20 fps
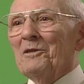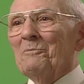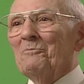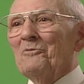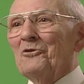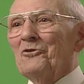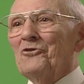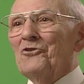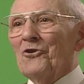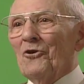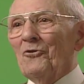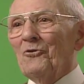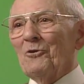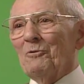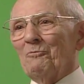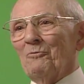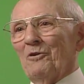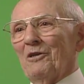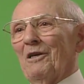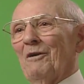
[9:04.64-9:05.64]
them and show
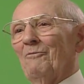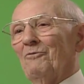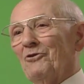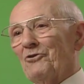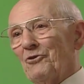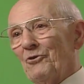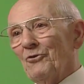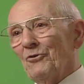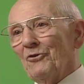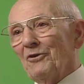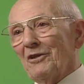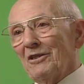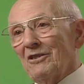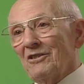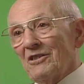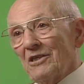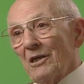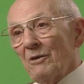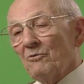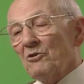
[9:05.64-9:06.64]
them what I was doing,
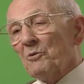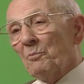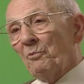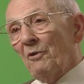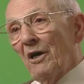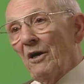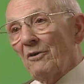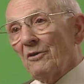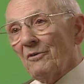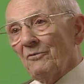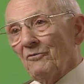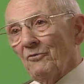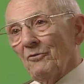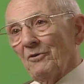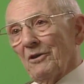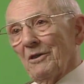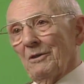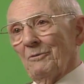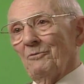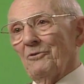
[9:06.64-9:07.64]
because I was proud of
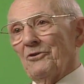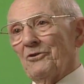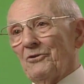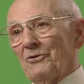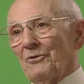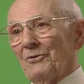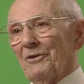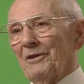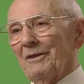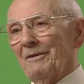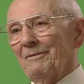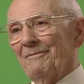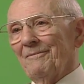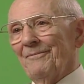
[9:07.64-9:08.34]
what I was doing.